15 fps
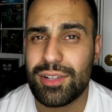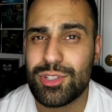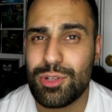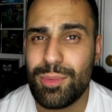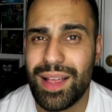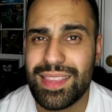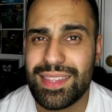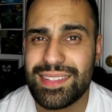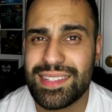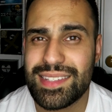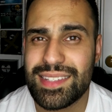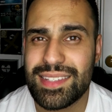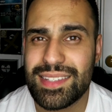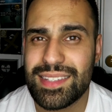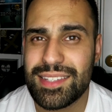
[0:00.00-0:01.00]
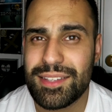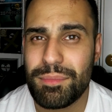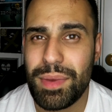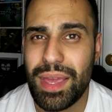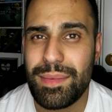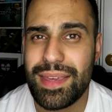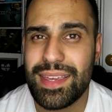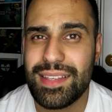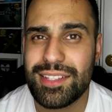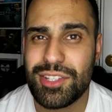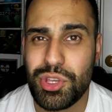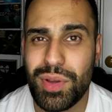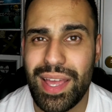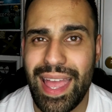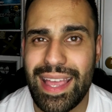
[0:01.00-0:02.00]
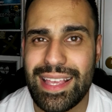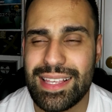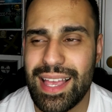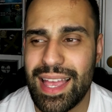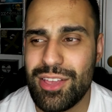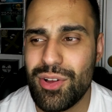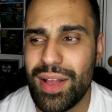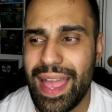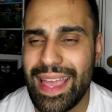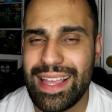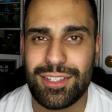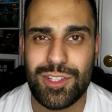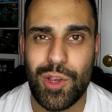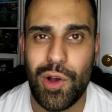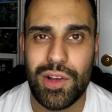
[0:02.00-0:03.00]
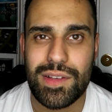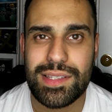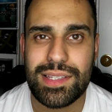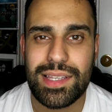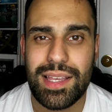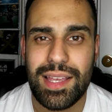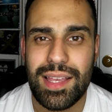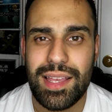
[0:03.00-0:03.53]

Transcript: 2 months maybe, so you'll get eight songs.